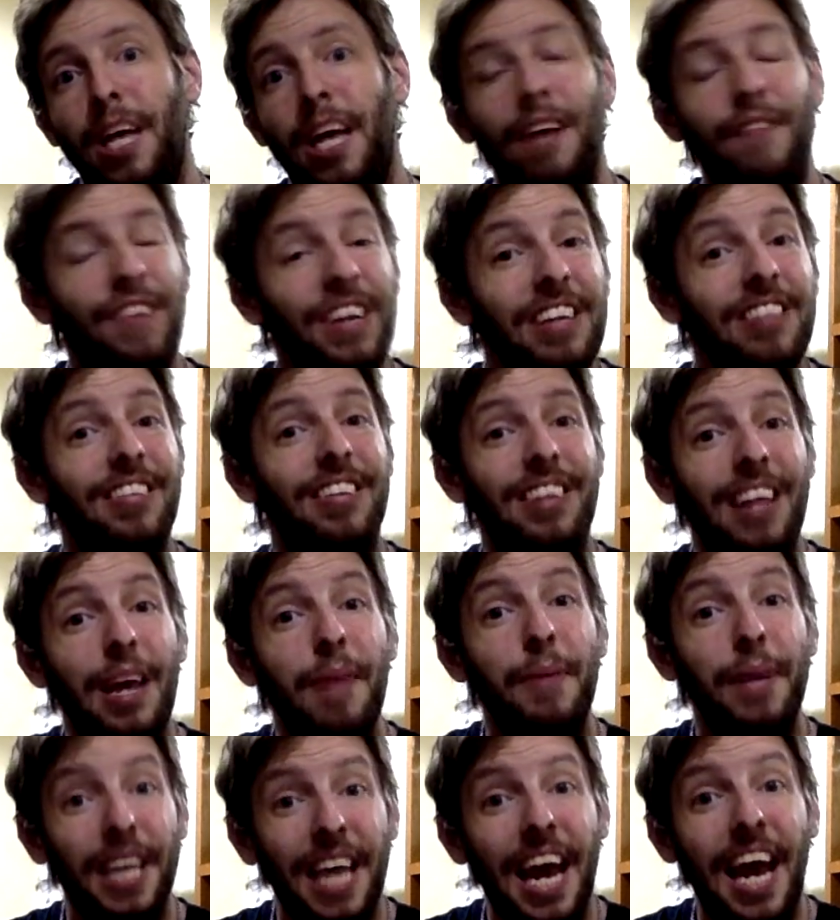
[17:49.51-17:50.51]
If he's the
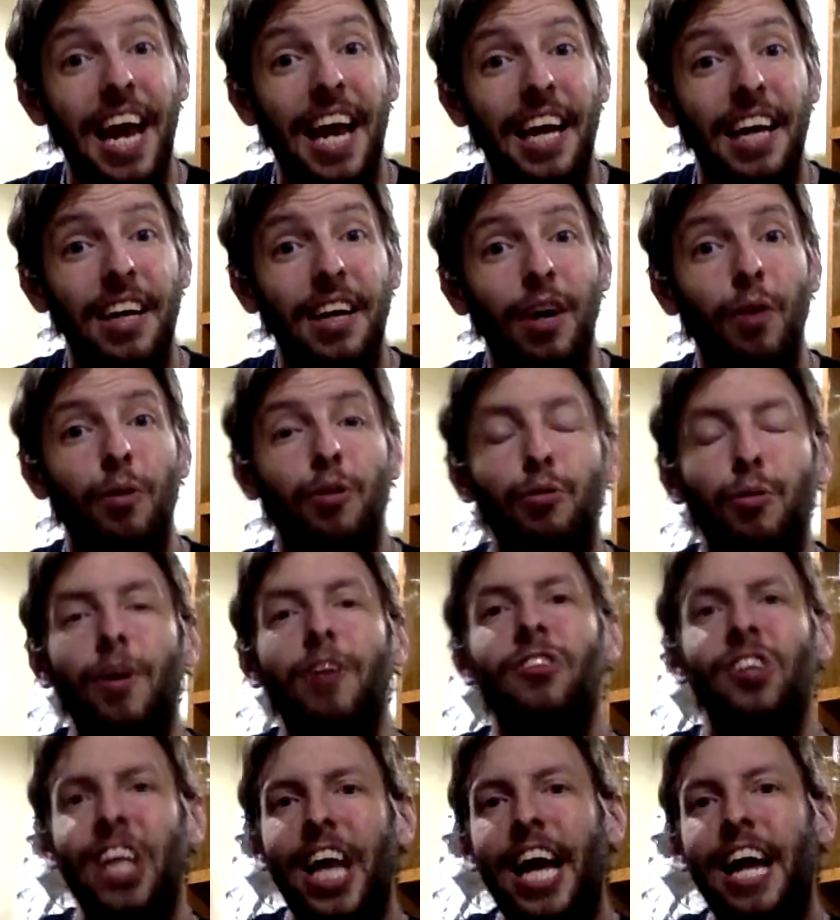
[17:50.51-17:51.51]
demon king, which
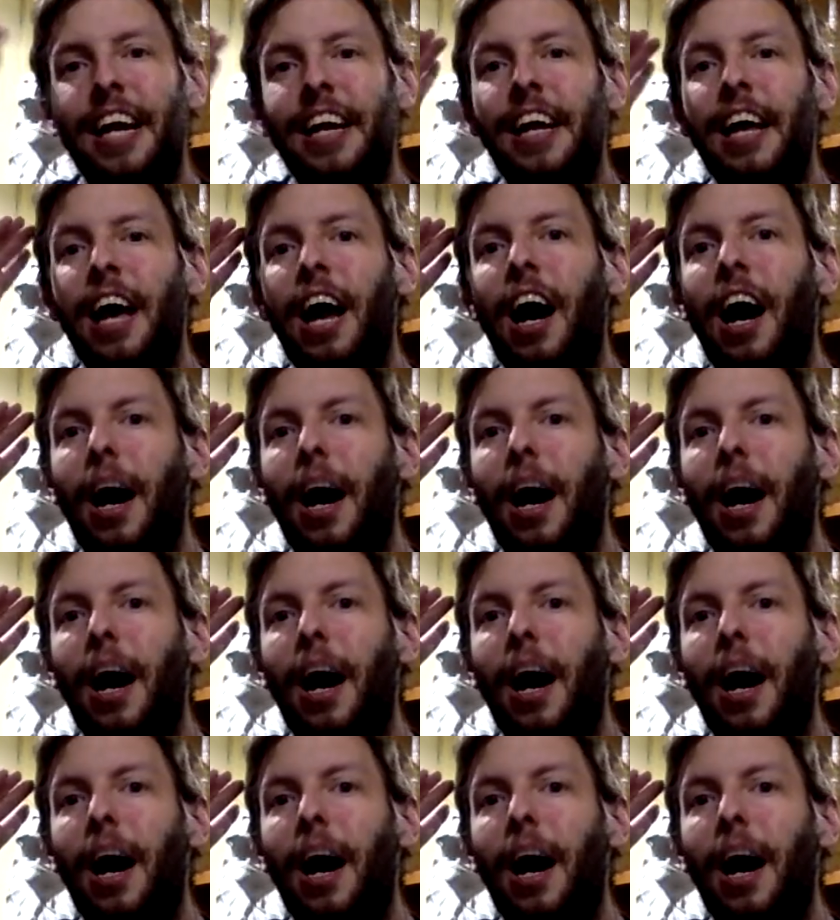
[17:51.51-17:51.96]
once again,